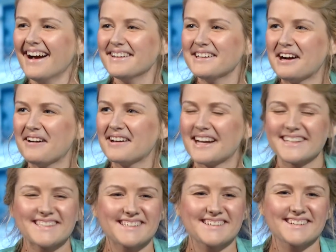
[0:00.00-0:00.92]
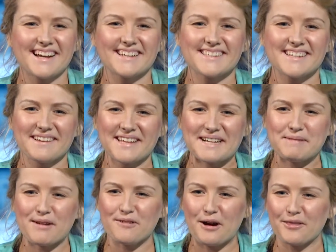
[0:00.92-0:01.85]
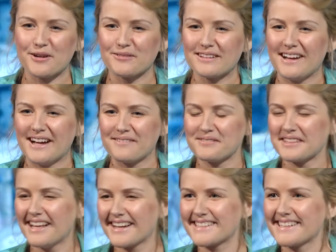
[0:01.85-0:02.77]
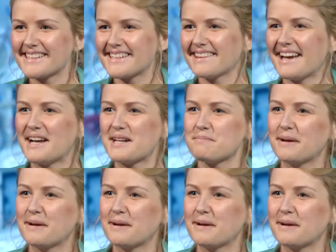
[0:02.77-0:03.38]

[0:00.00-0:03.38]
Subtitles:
No, and I'd say like my father, I'm reluctant to that.